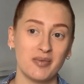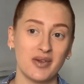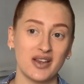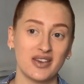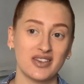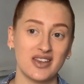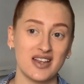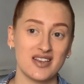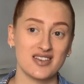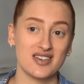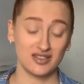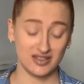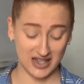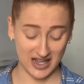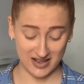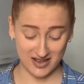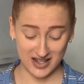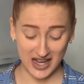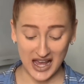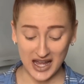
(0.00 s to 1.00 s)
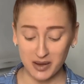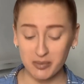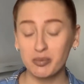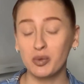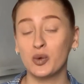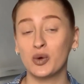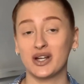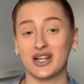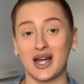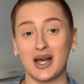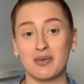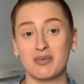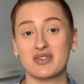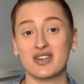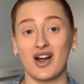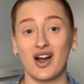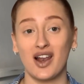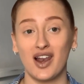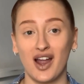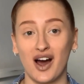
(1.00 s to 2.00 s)
There's 10 boy names that
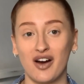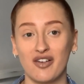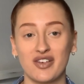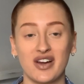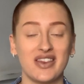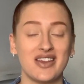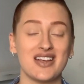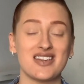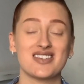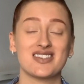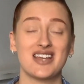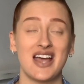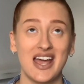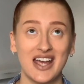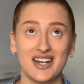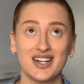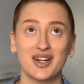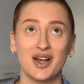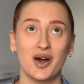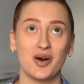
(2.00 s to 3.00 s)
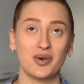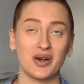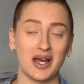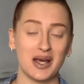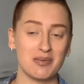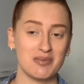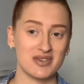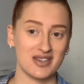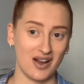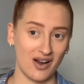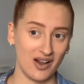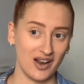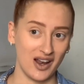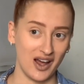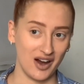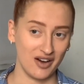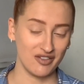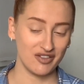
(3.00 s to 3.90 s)
I love and there's 10 girl names that I love,